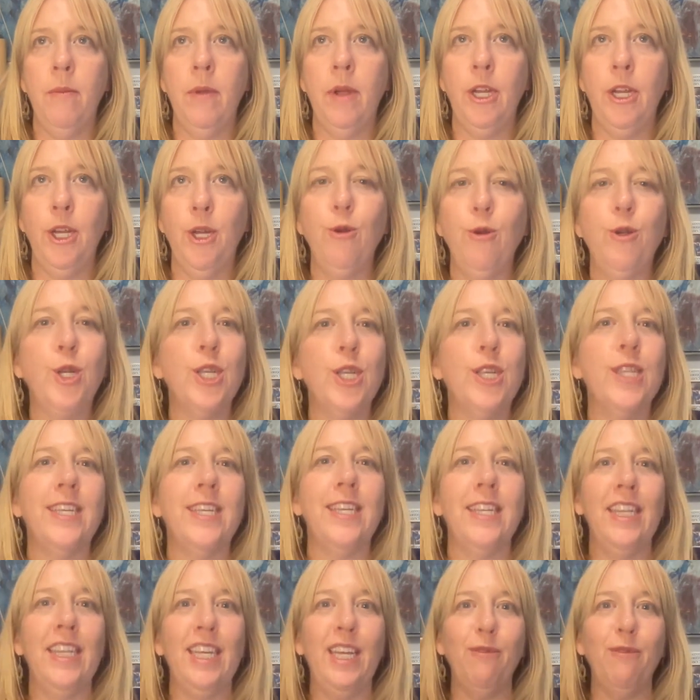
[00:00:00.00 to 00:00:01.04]
you just
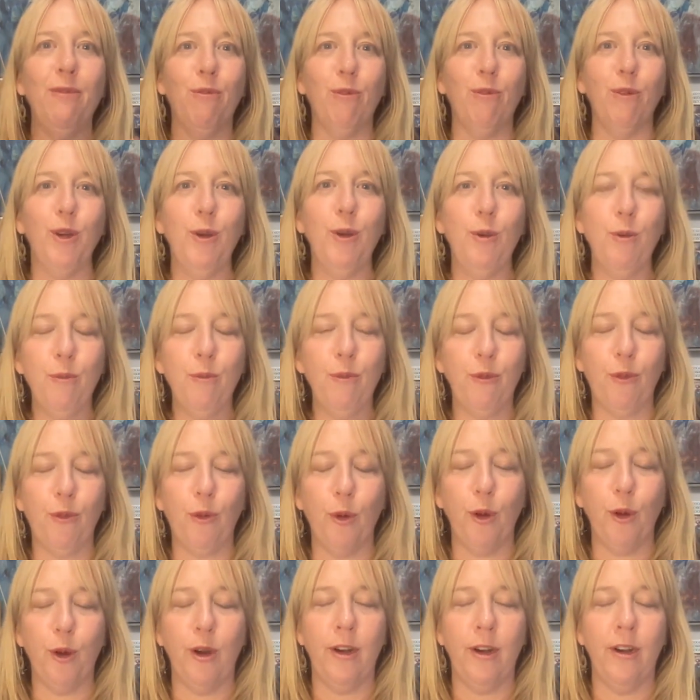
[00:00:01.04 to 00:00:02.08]
leave room
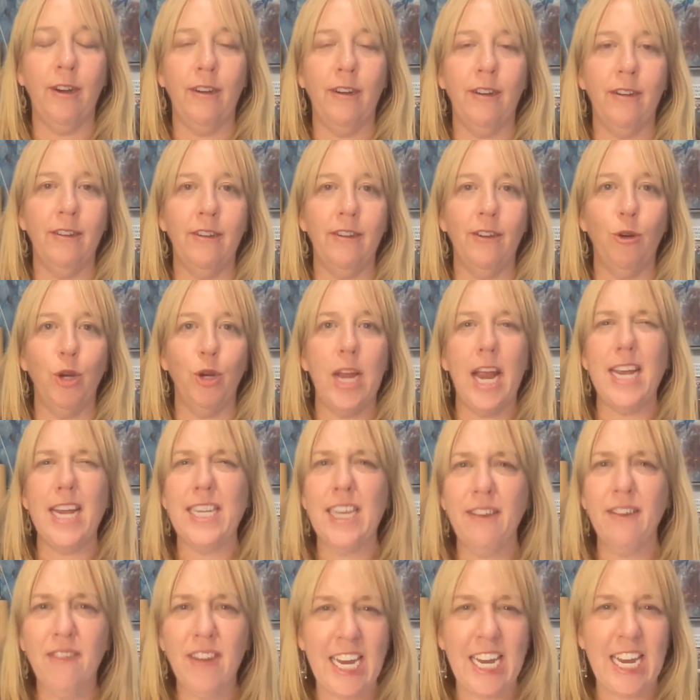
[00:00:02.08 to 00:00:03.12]
for
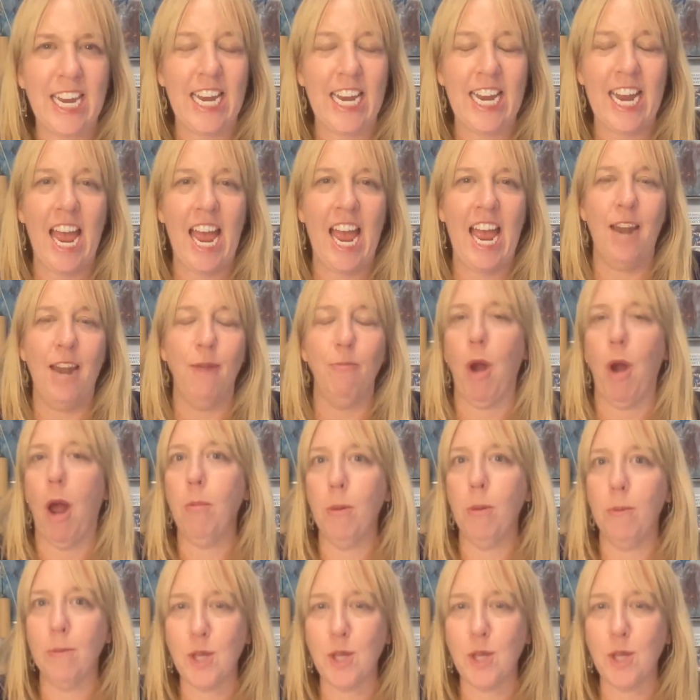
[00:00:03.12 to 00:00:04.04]
creativity and problem